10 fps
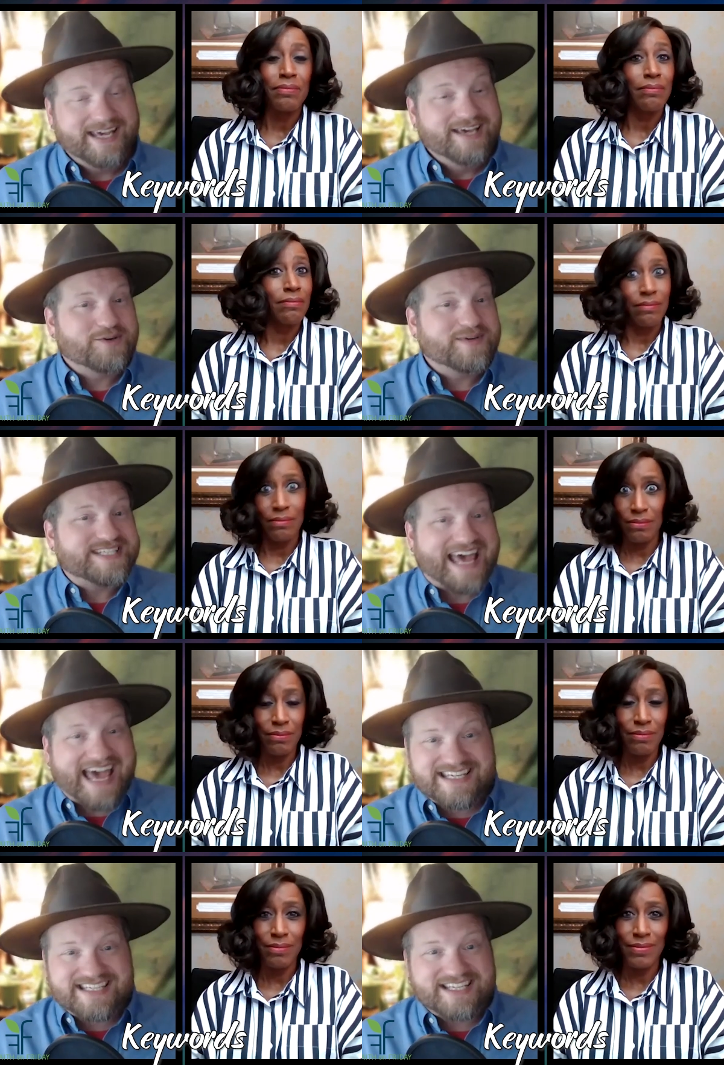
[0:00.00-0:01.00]
Speaker 1: So it's
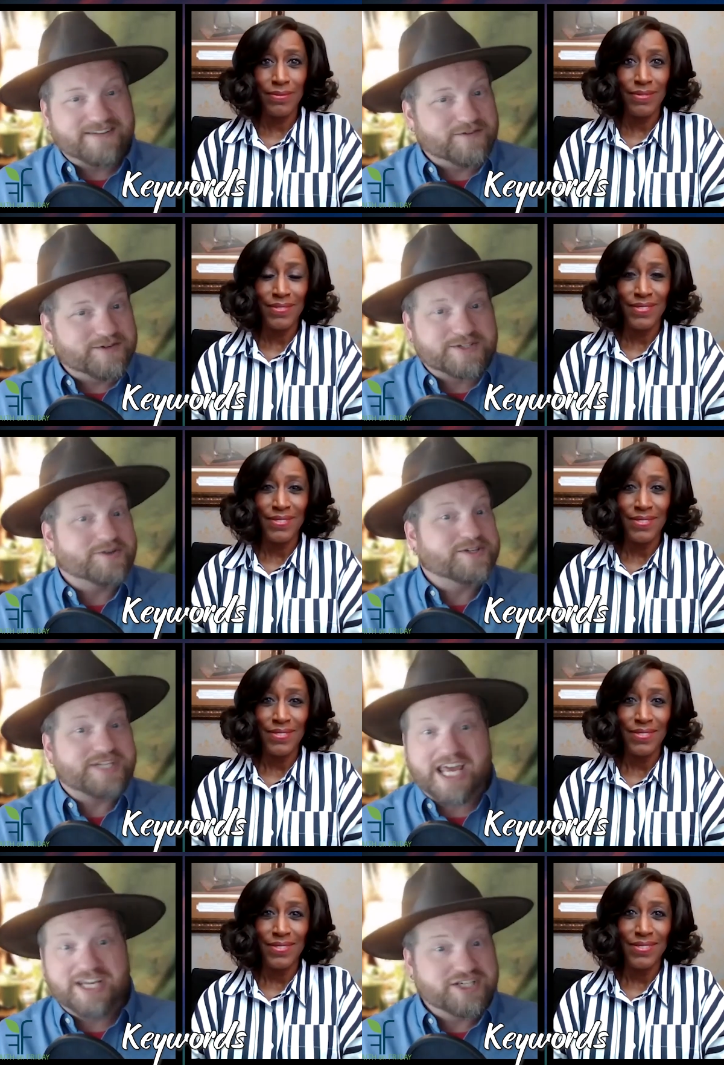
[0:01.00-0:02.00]
excellent for search
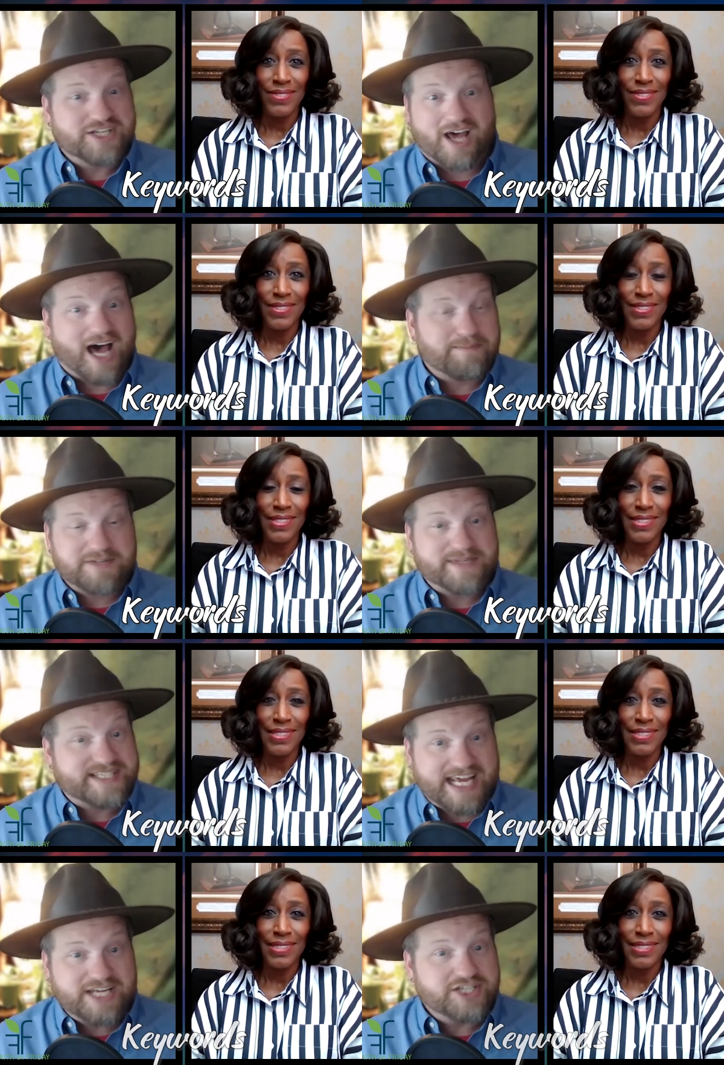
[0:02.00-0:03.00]
engine
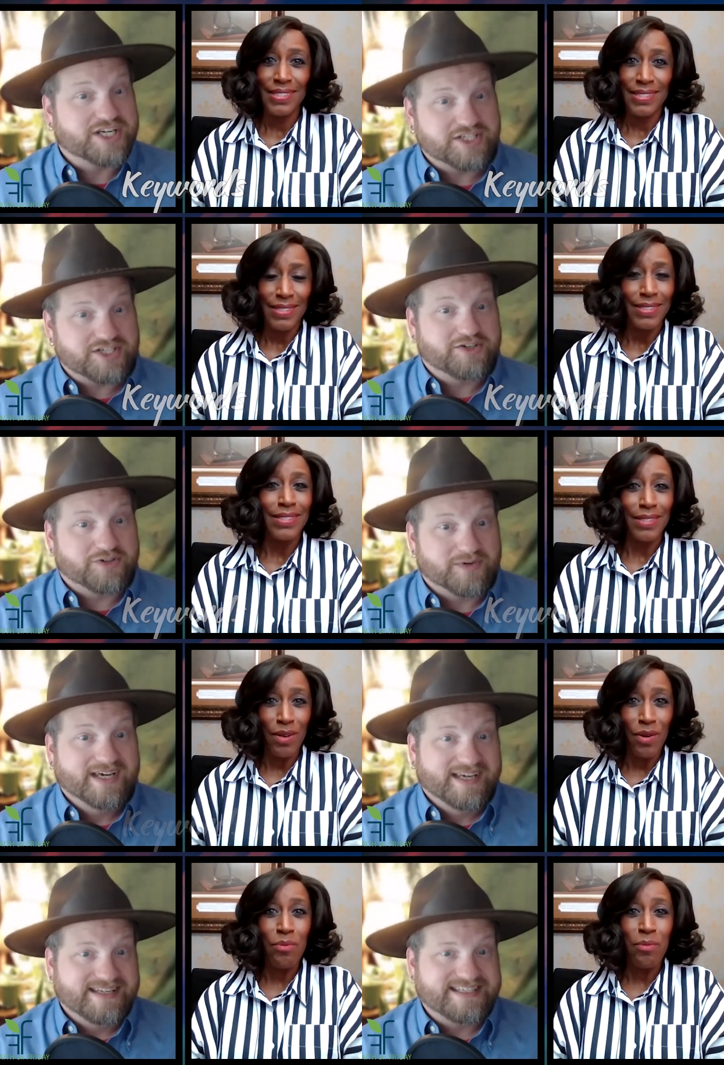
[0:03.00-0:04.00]
optimization too
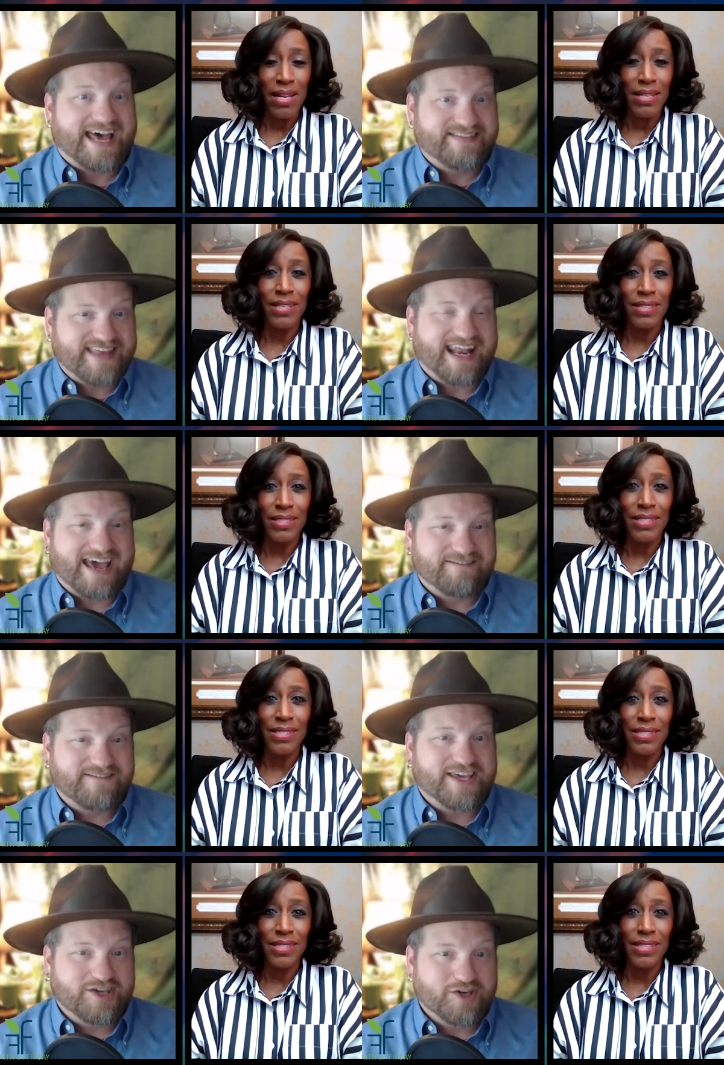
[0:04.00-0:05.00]
to oh add that
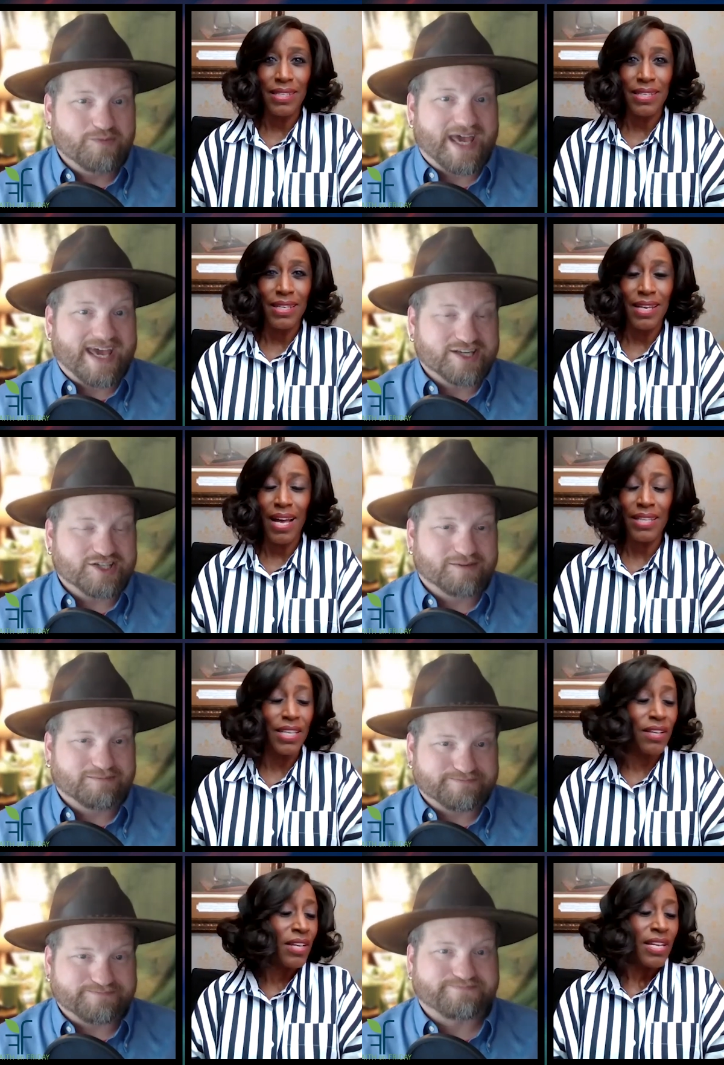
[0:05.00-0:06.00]
goodness. FAQ page.
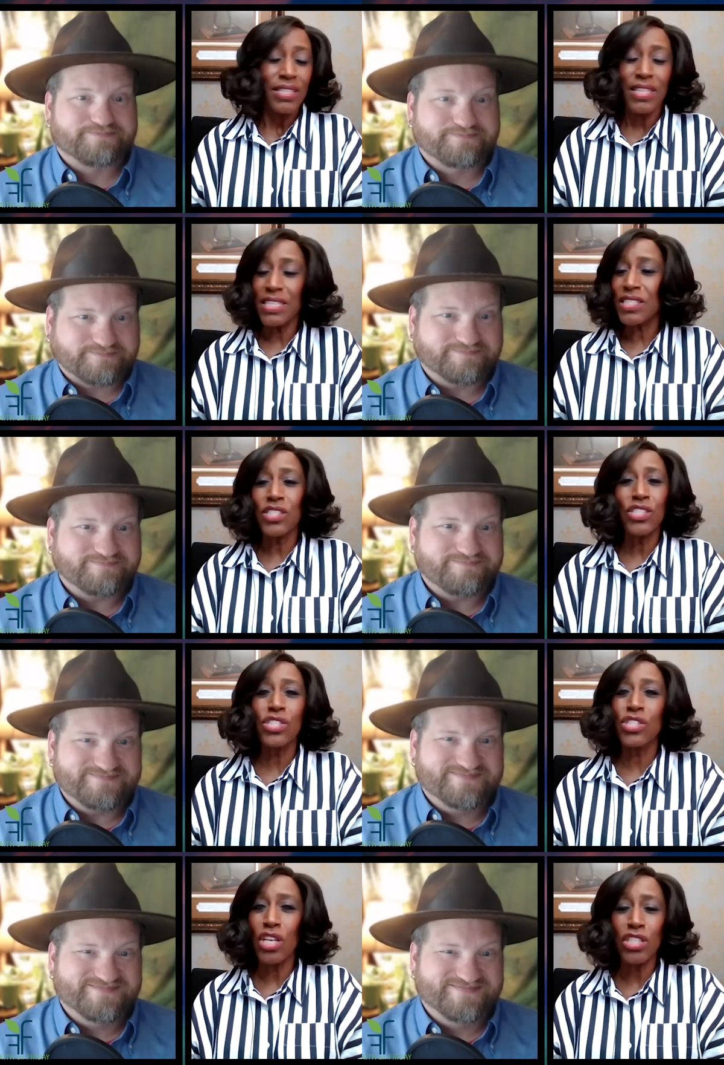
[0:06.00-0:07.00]
Speaker 2: I love this
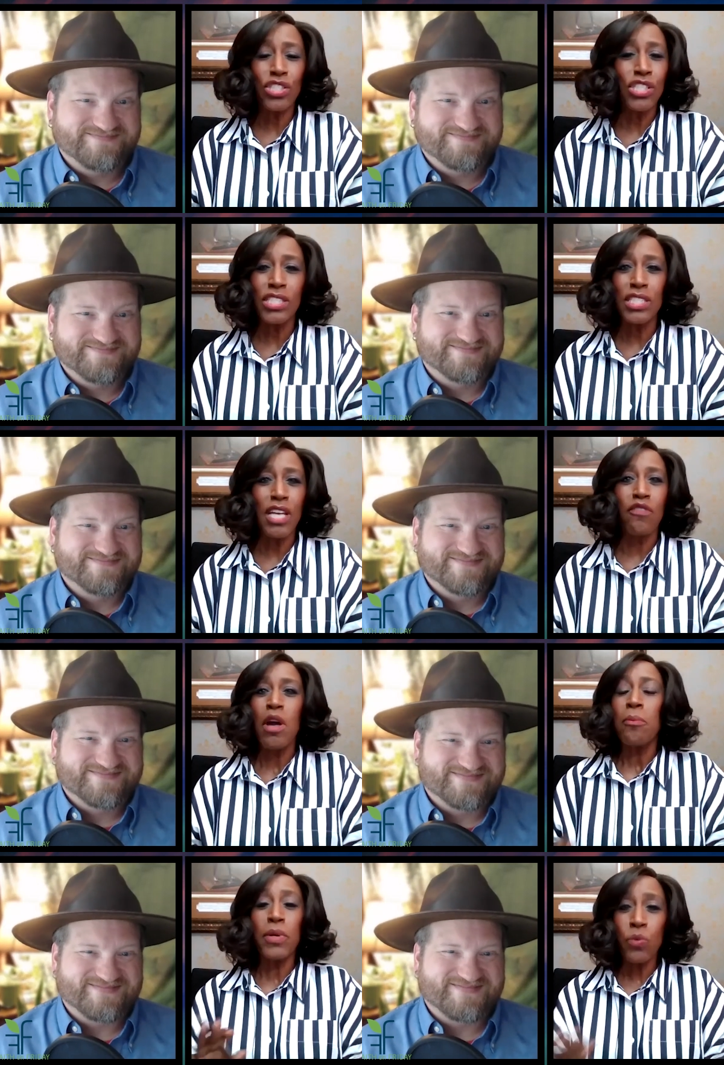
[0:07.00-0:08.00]
is such good
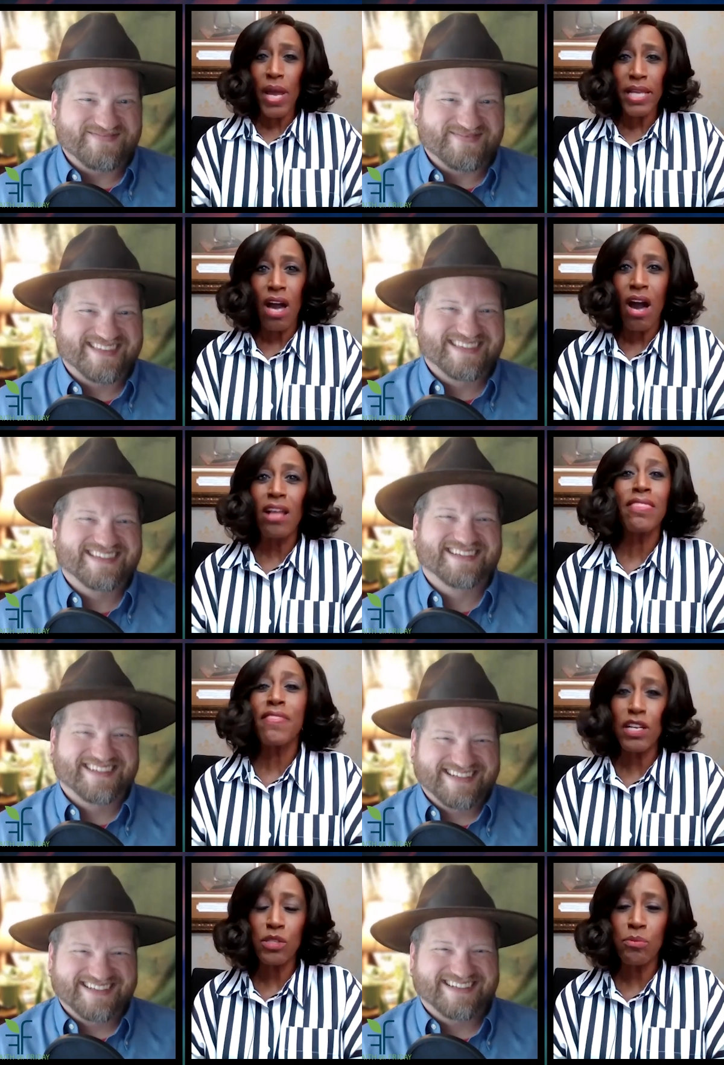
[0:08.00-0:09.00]
stuff. But wait,
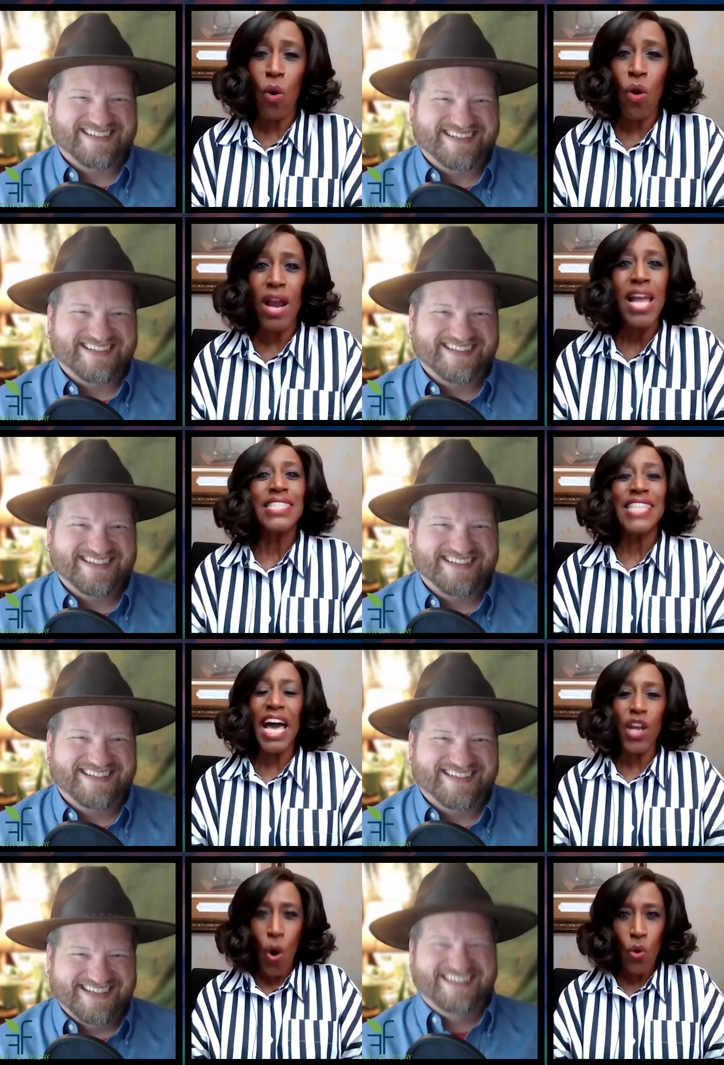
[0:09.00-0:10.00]
y'all, there's more.
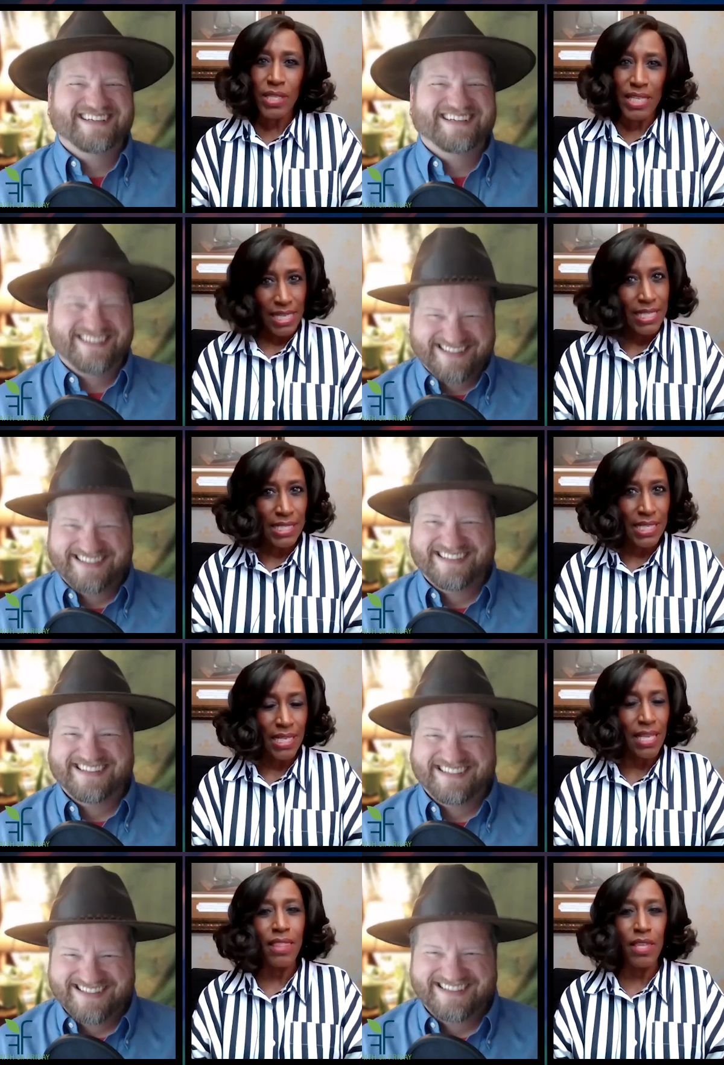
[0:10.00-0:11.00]
Not only
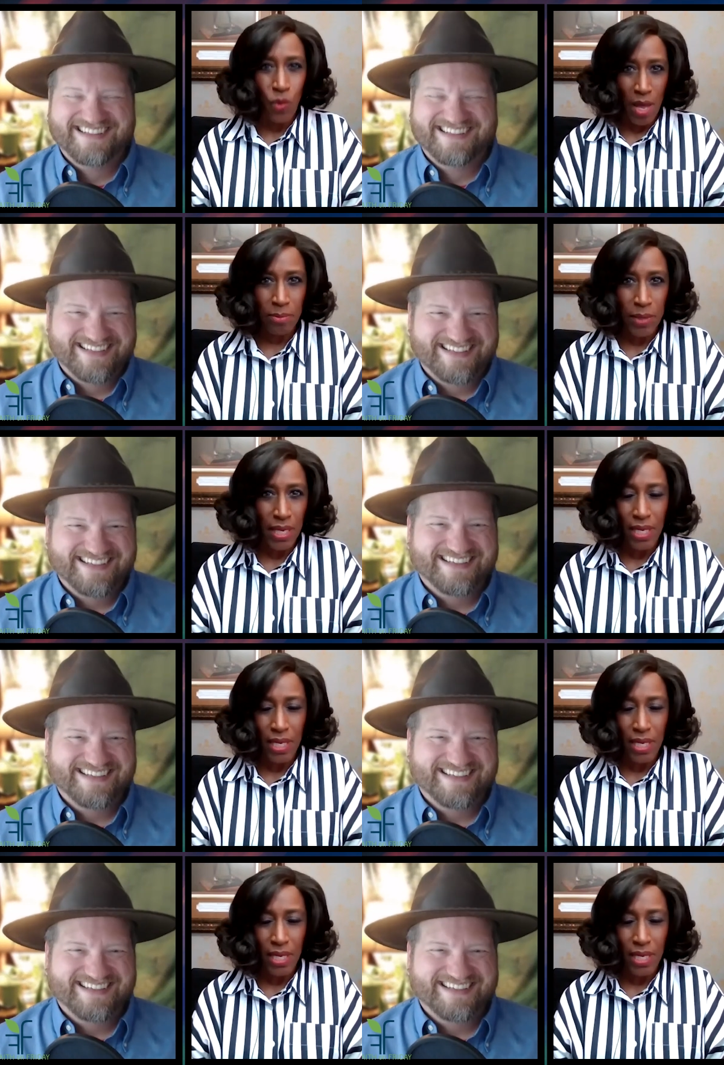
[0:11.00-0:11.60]
is he the web